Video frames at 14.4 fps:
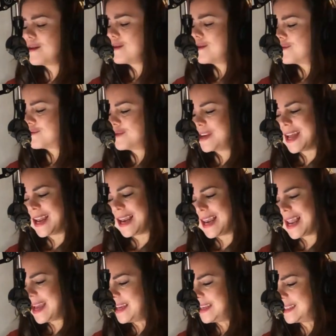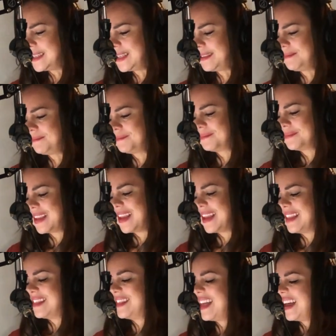realizing
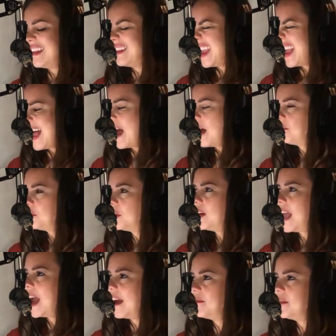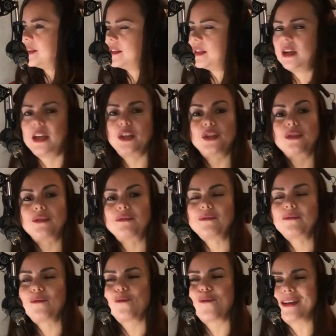that the afterlife destination
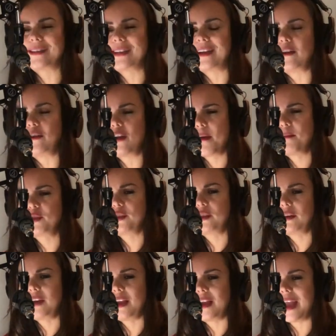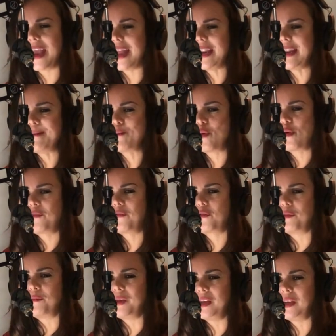wasn't an option anymore for
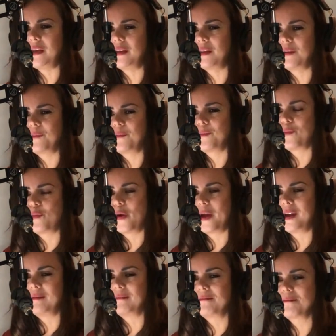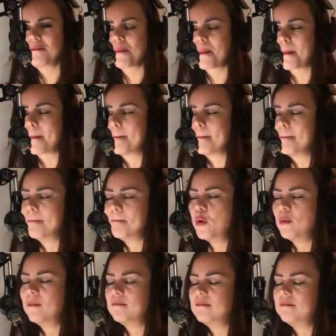me when,
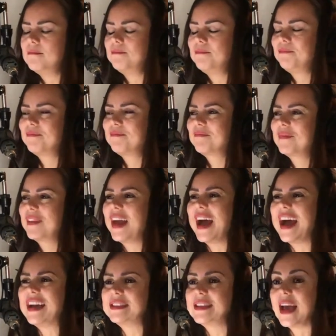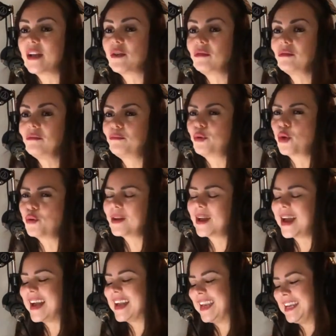boom, a cycle broke
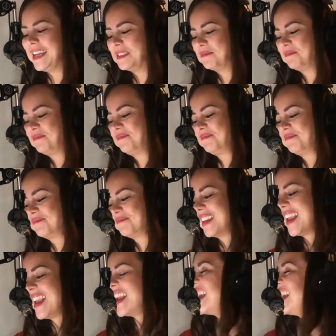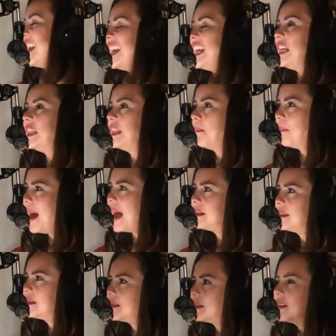again. In the
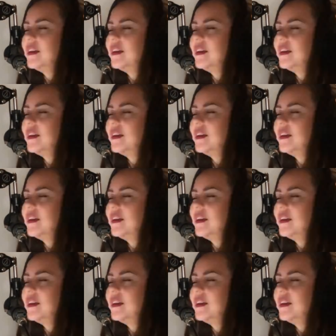past,